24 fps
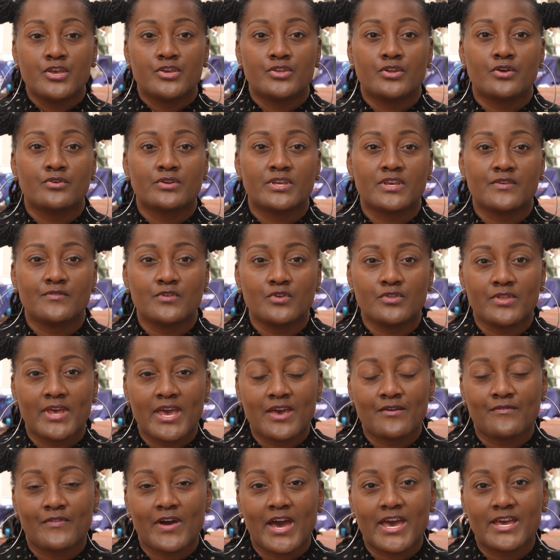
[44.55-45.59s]
you know, give you the
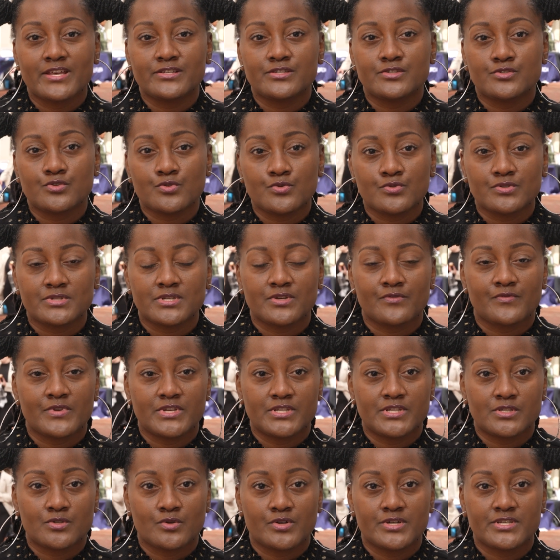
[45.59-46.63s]
advice, tools, and
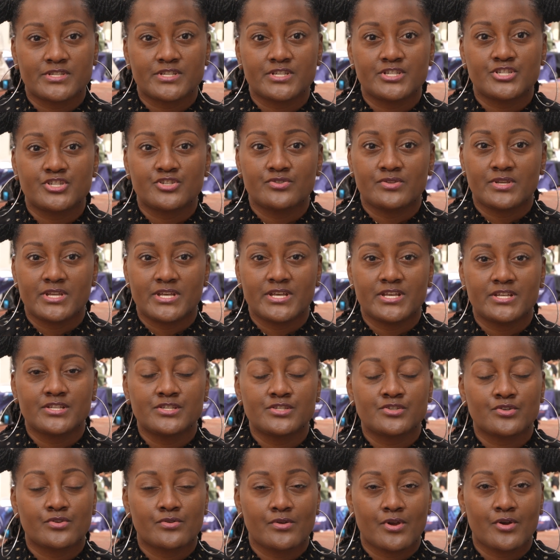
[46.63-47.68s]
resources you need
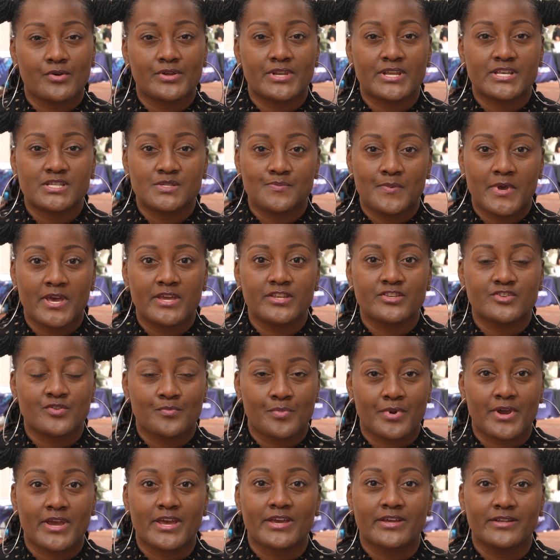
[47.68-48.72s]
to grow and expand your
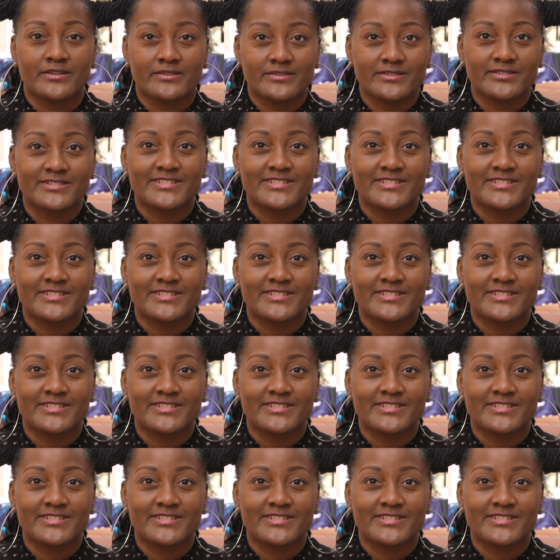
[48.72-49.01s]
brand.